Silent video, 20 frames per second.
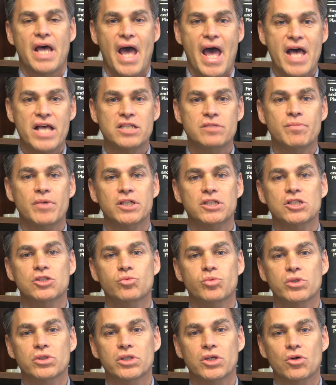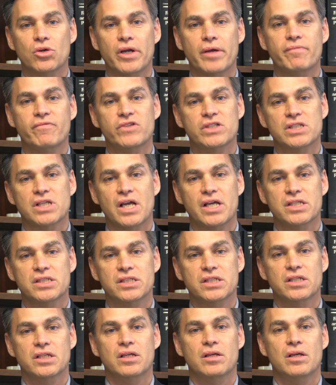as much as we are
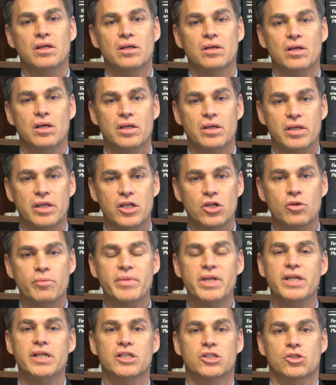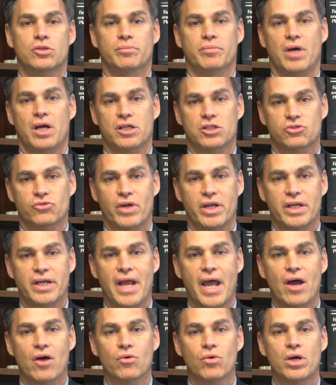emphasizing intermediate-term bonds right
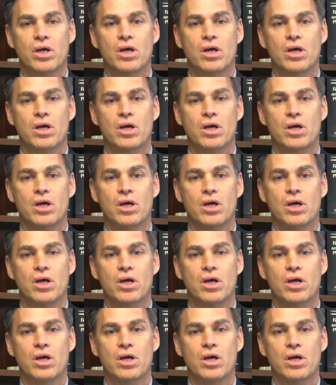now.